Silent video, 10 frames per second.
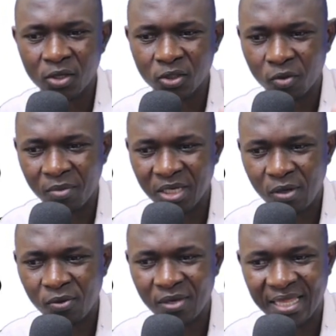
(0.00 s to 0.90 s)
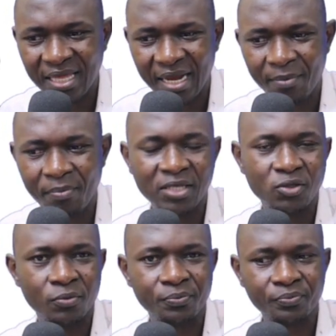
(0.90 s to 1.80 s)
So make sure you get the right person.
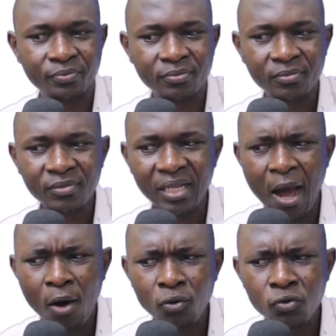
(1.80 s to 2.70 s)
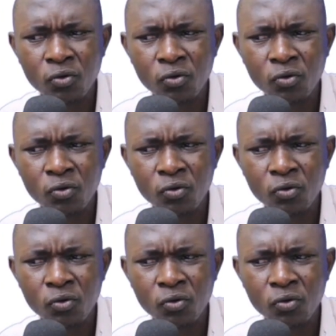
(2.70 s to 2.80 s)
How do